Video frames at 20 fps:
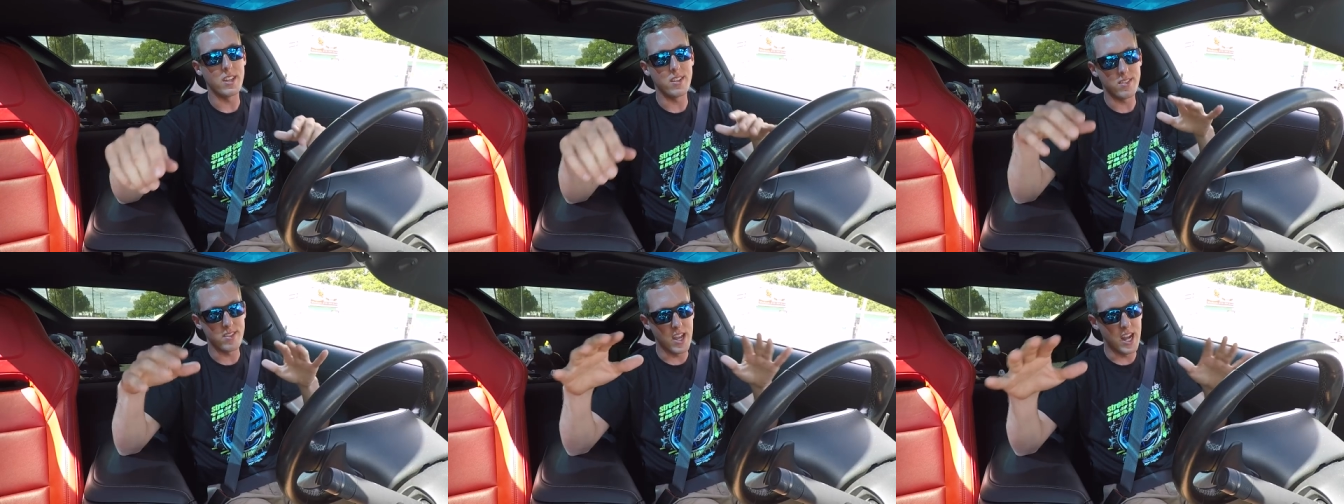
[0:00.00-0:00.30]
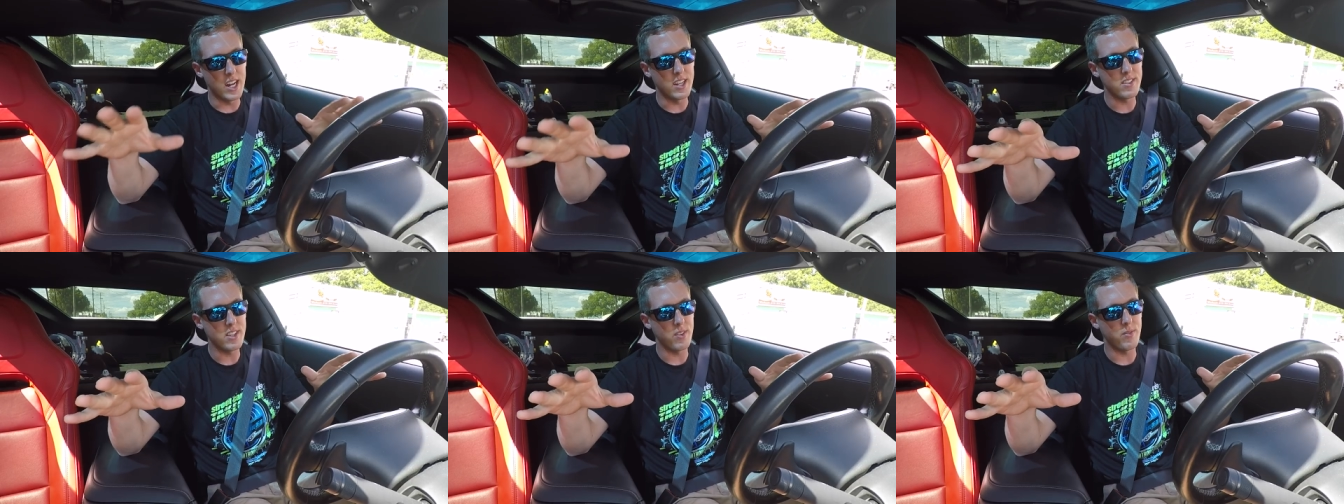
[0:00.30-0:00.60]
It is
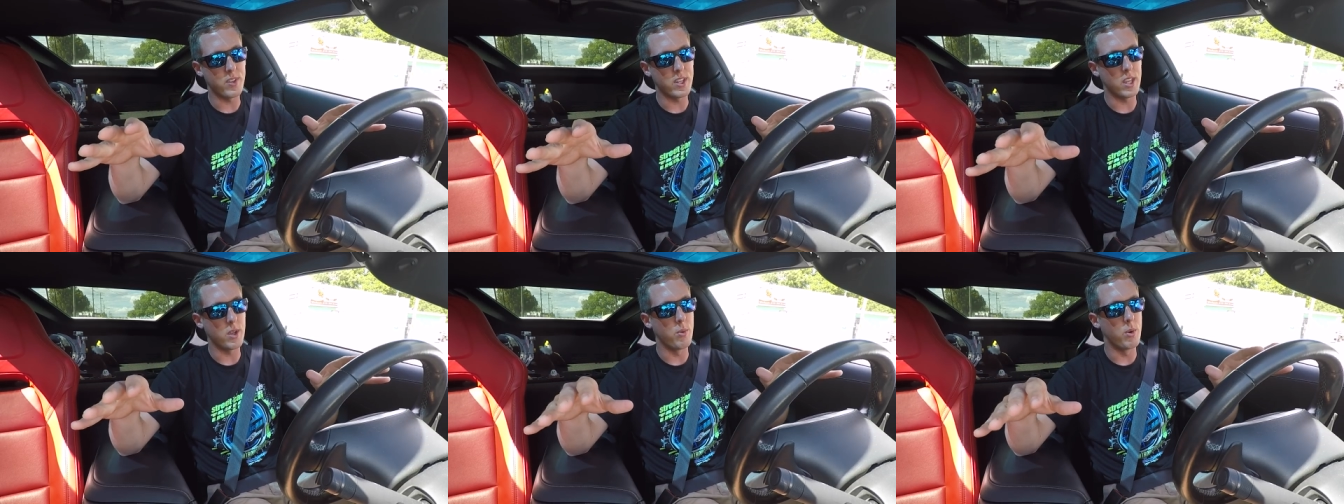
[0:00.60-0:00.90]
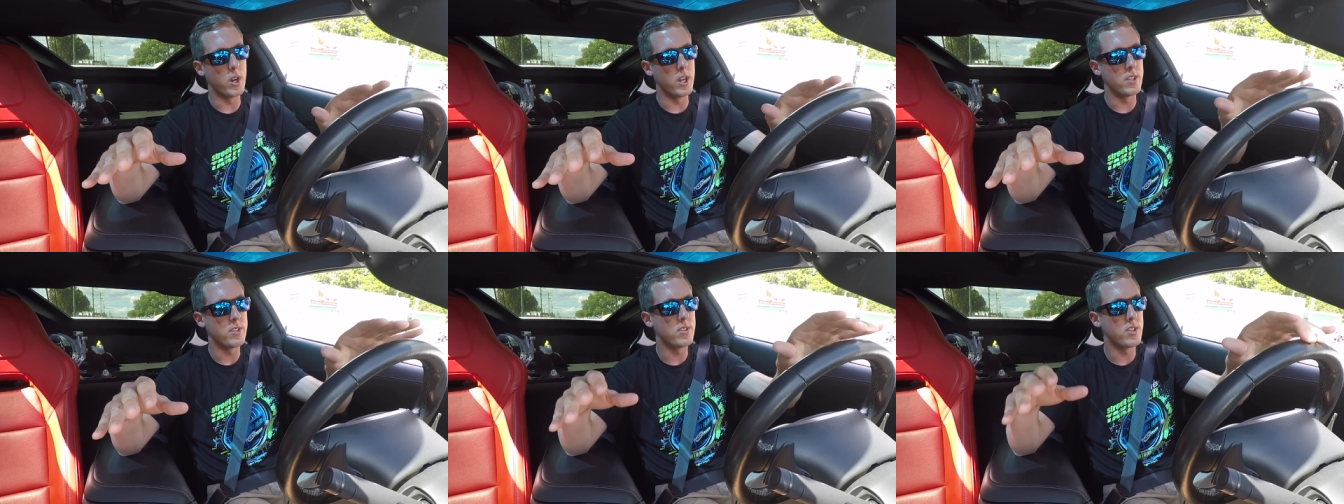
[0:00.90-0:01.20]
not a
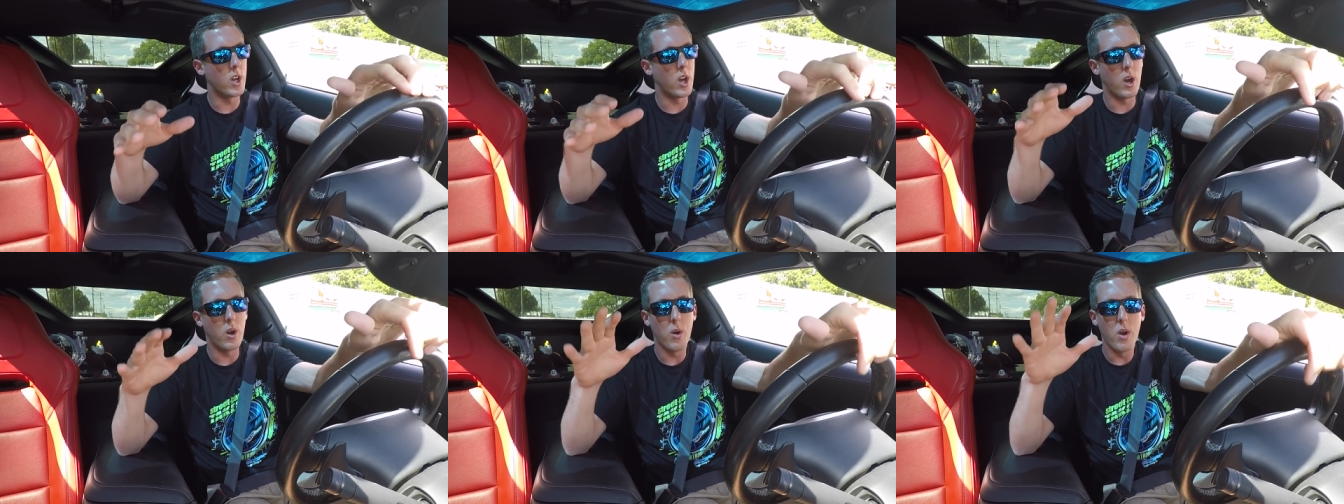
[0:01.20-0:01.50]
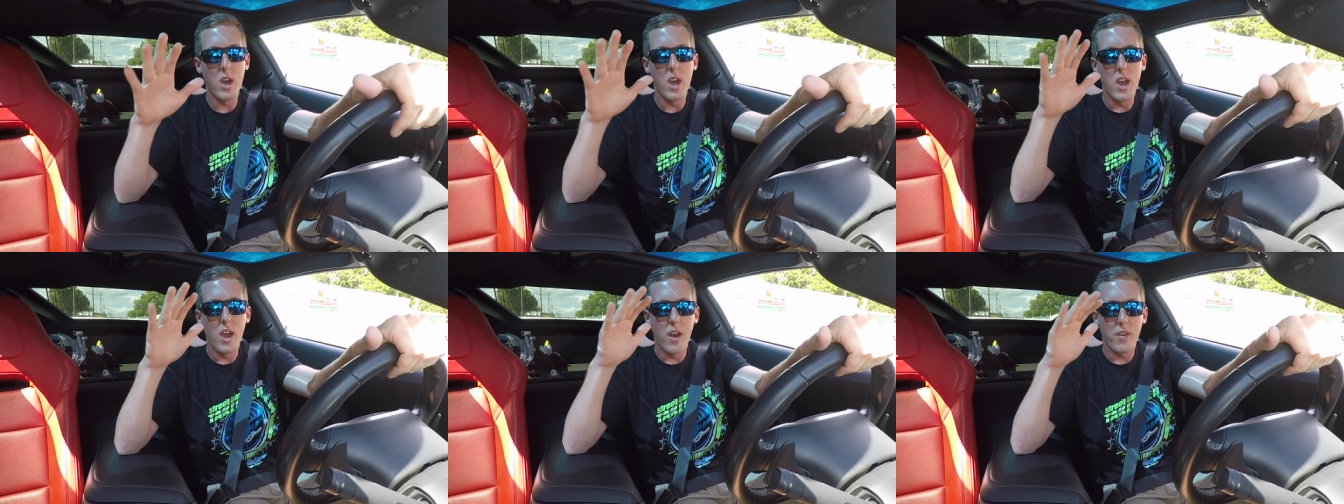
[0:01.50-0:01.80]
Z51. So,
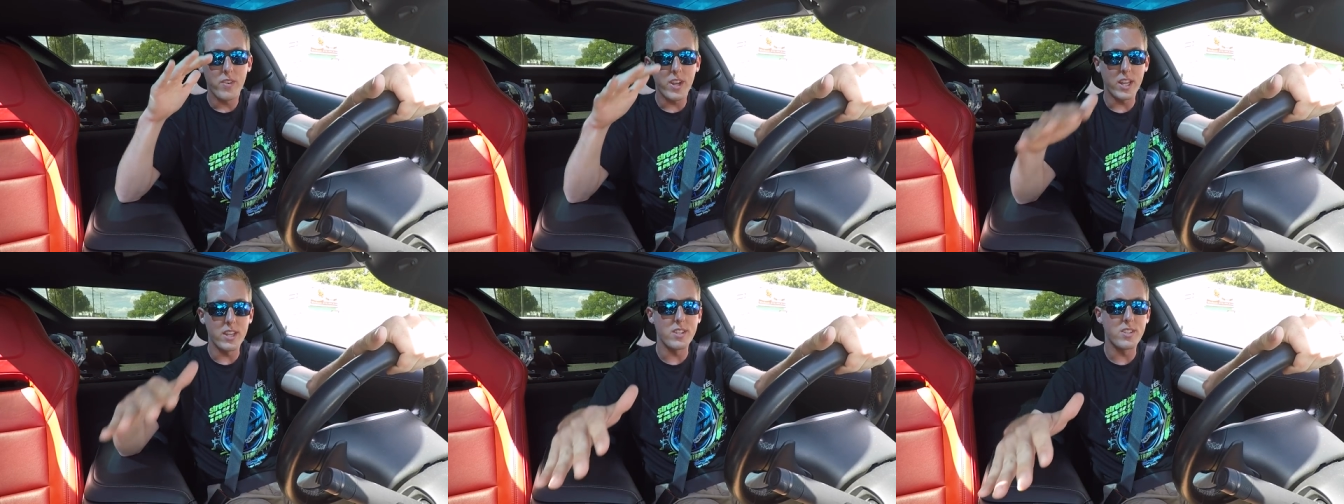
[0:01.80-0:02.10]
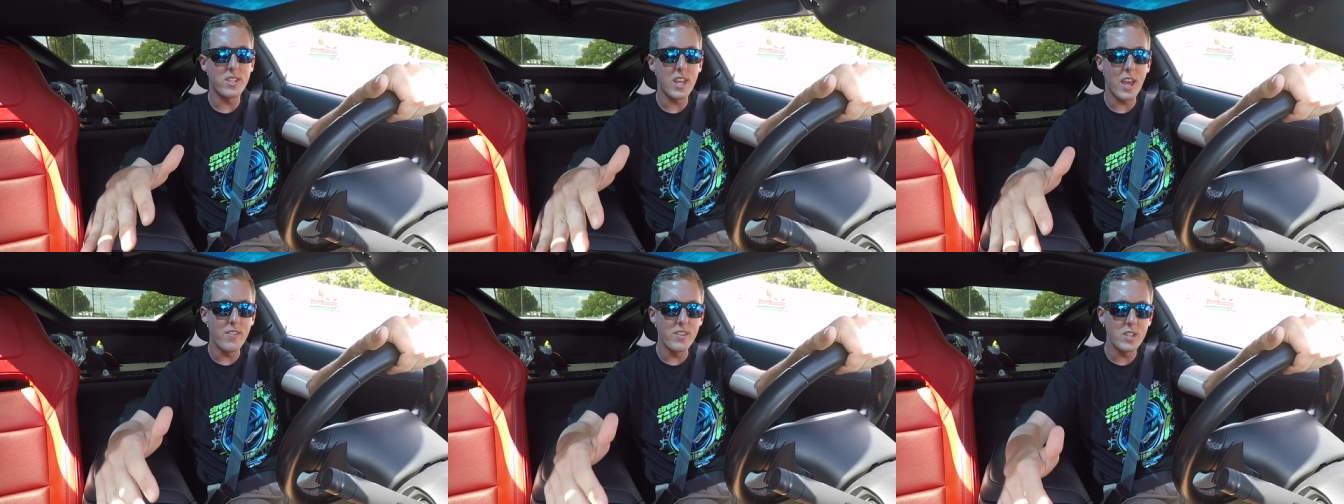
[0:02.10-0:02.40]
got
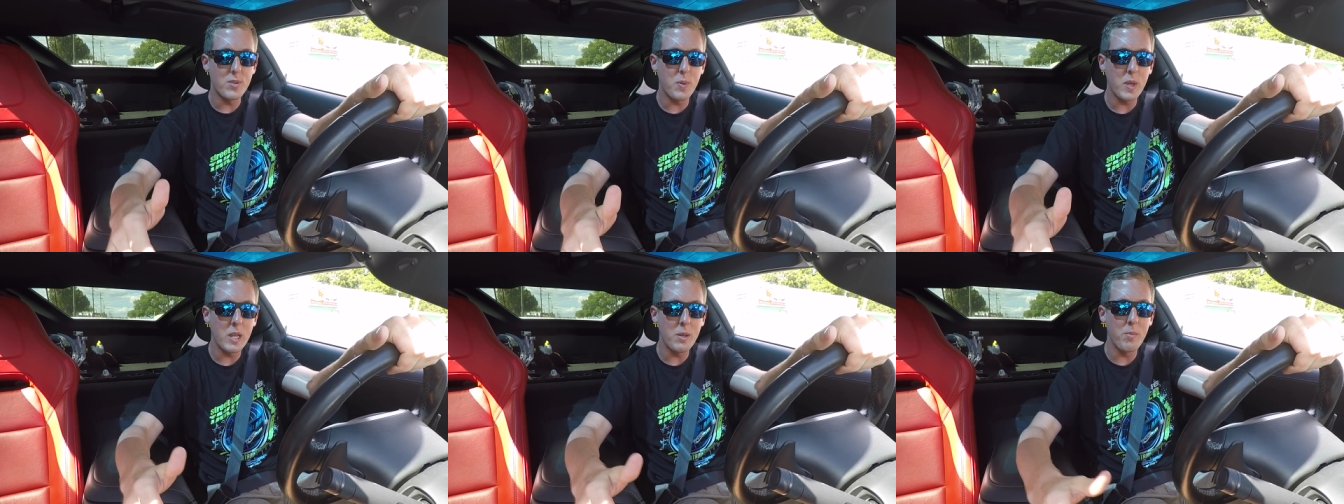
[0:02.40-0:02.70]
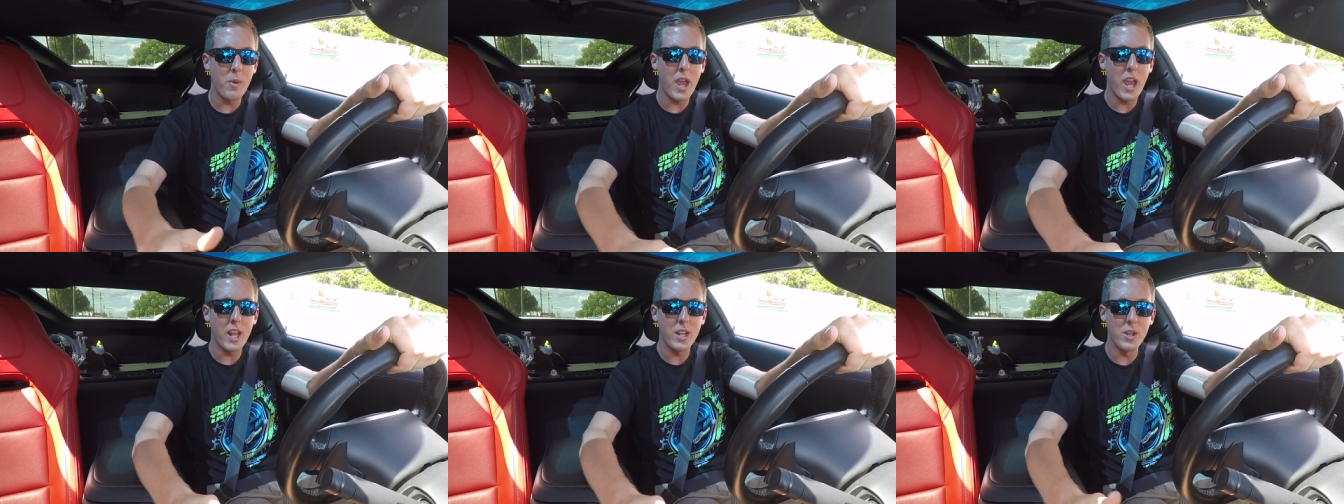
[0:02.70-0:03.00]
the seven speed
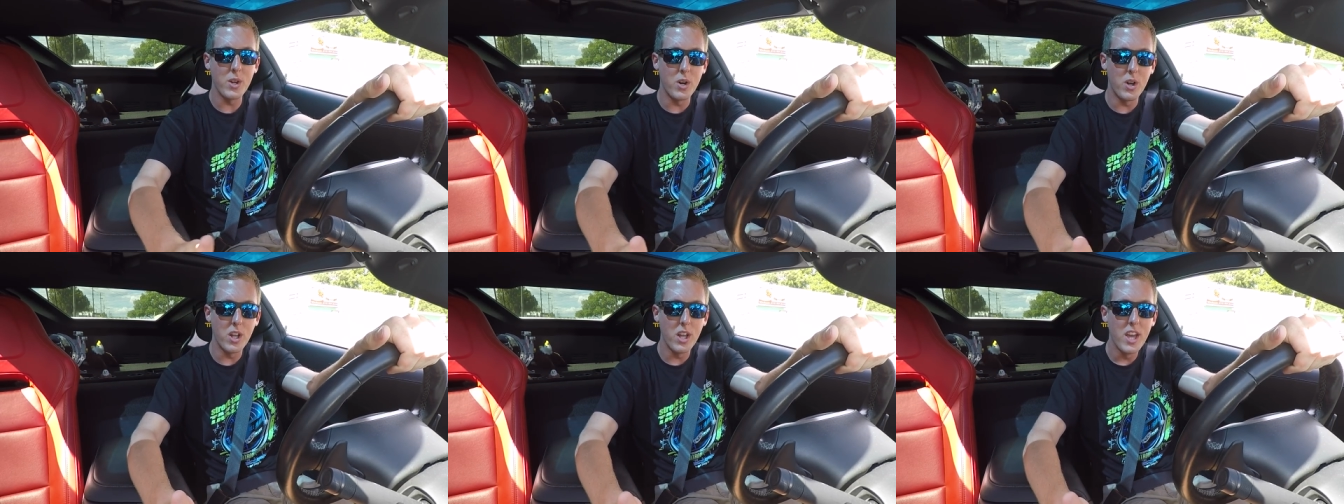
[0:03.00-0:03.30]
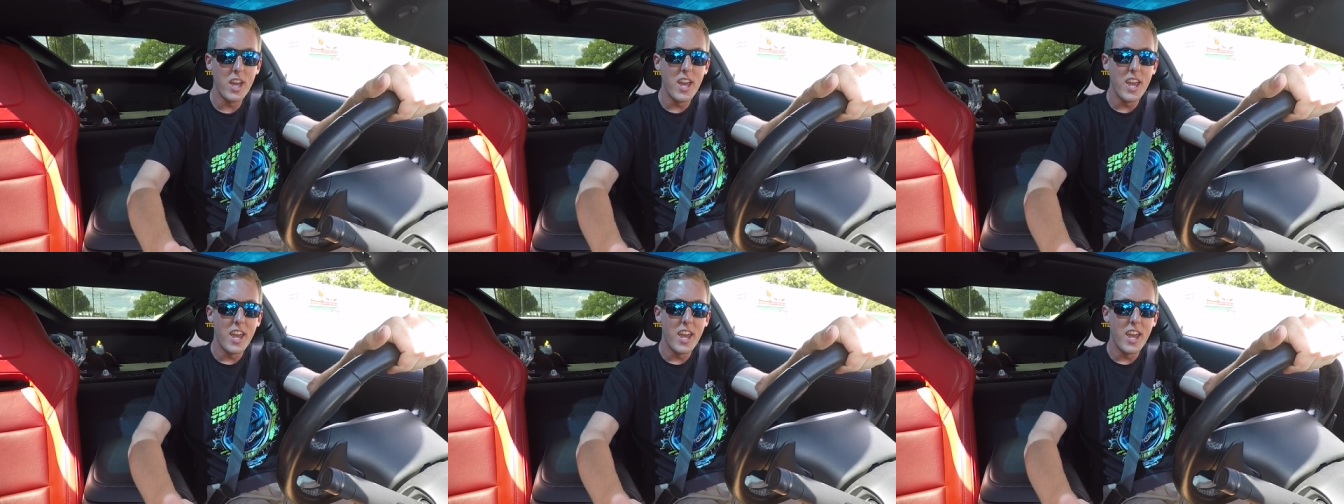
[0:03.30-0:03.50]
manual